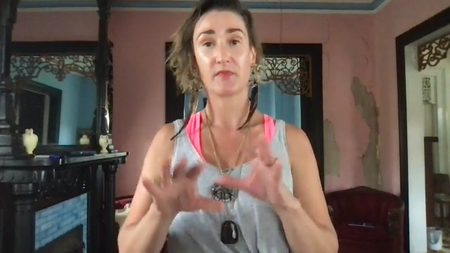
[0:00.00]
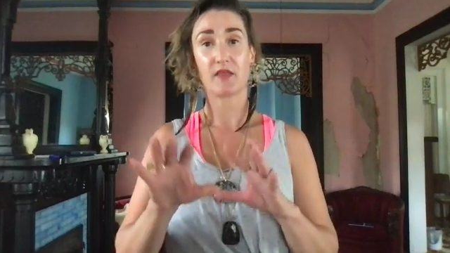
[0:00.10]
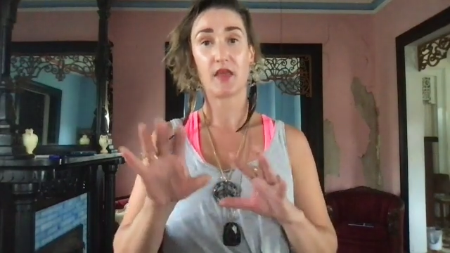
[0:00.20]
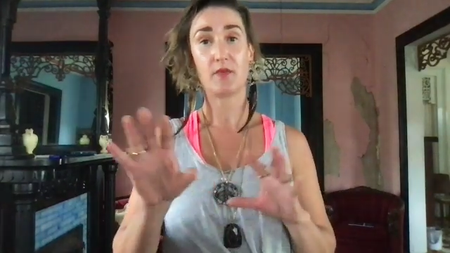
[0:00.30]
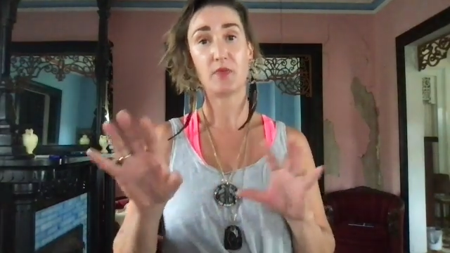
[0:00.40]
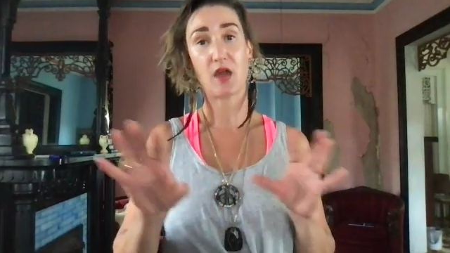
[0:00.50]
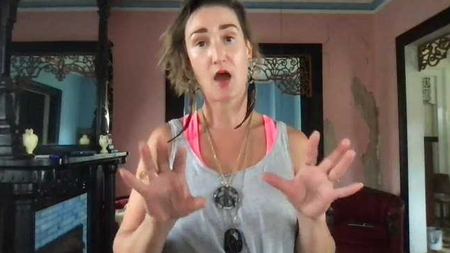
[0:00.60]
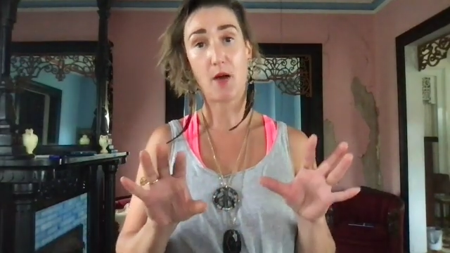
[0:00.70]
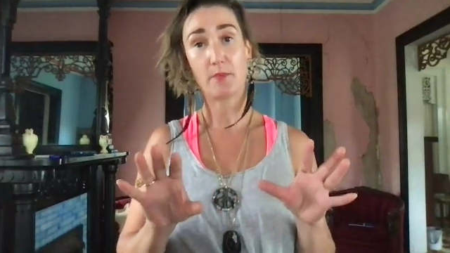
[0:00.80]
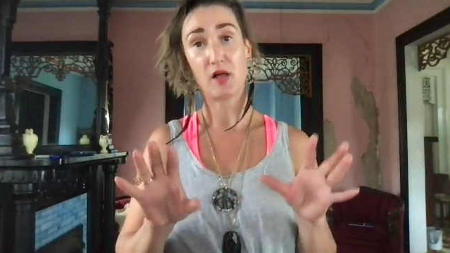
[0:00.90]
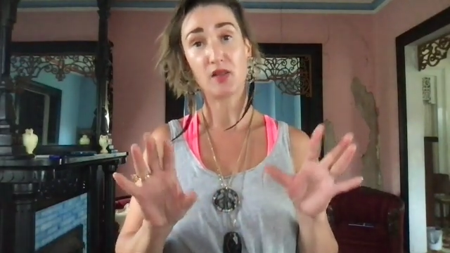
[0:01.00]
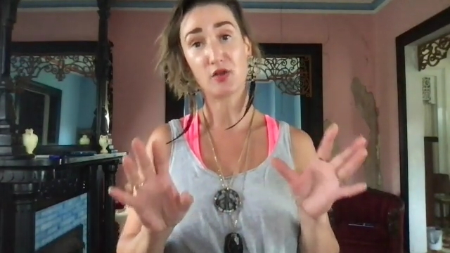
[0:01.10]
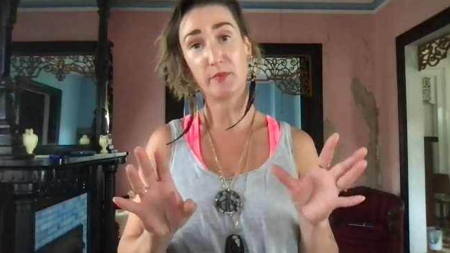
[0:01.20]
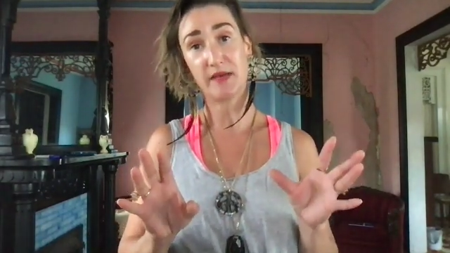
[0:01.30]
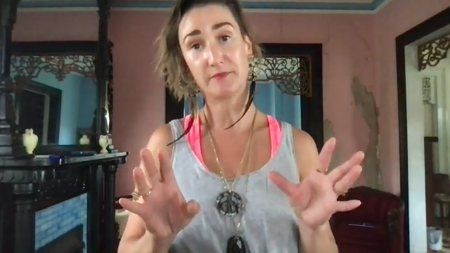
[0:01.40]
can become a
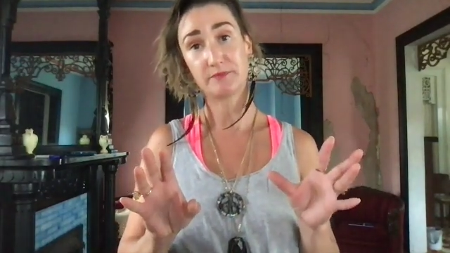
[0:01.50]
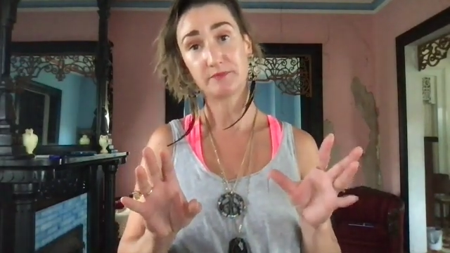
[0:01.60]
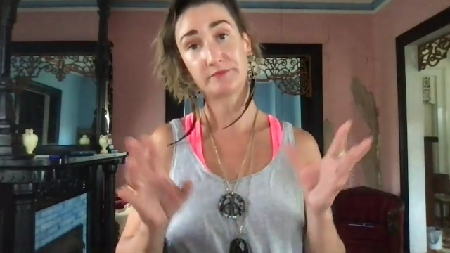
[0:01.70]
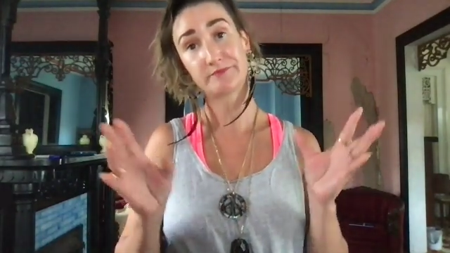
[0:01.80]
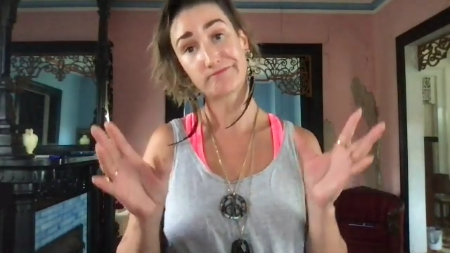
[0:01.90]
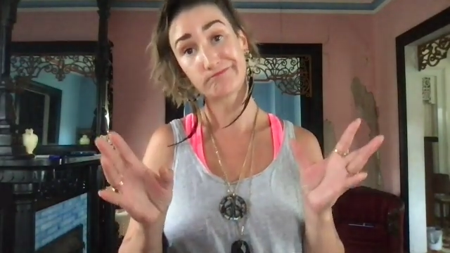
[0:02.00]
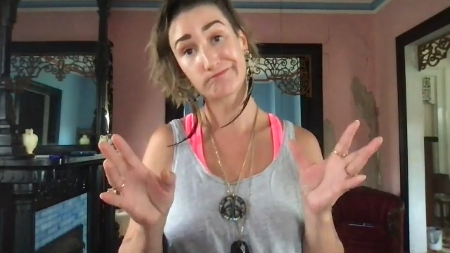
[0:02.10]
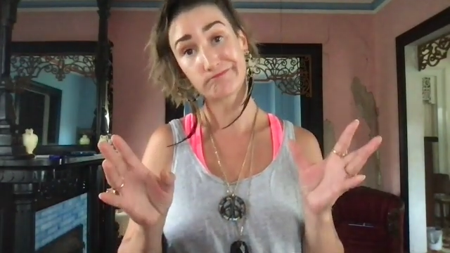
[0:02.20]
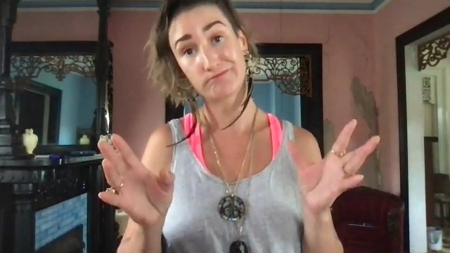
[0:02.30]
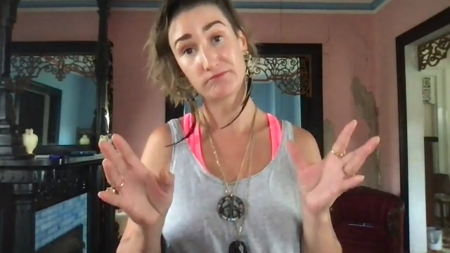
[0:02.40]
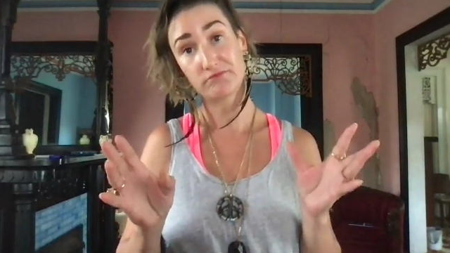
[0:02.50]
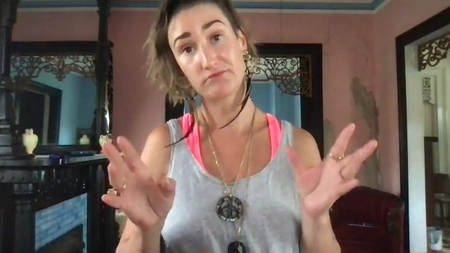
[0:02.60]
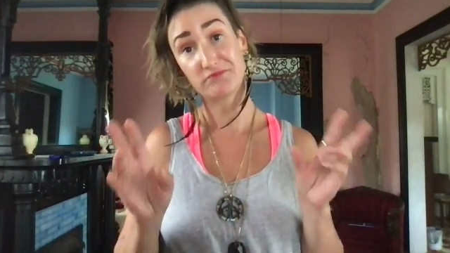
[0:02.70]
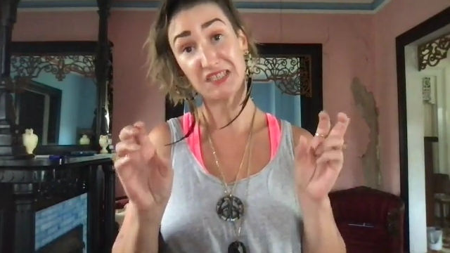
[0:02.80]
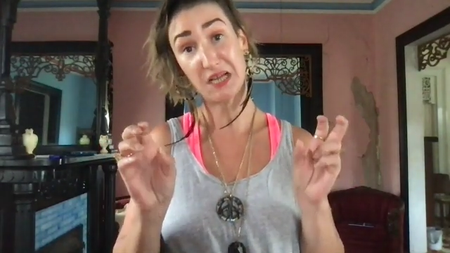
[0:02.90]
little bit
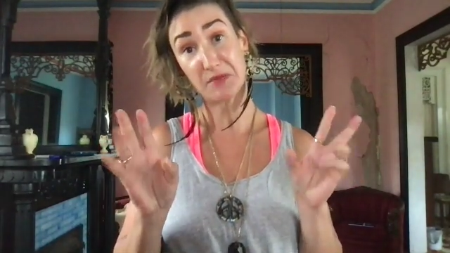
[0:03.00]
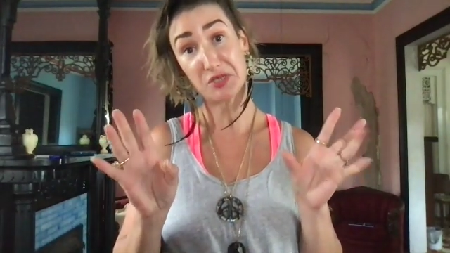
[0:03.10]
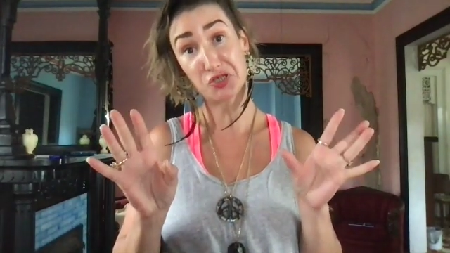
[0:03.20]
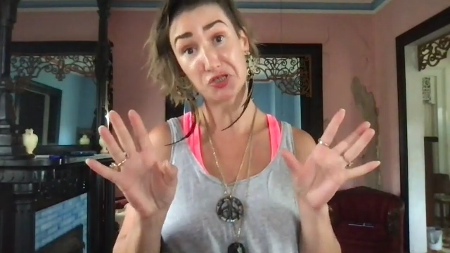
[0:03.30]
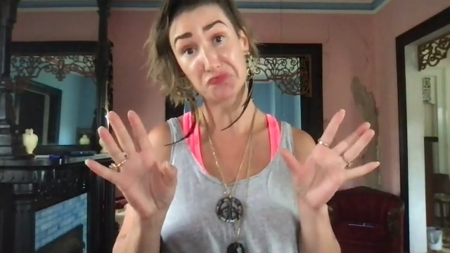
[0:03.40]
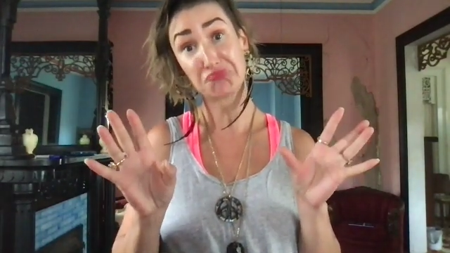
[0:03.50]
damaged,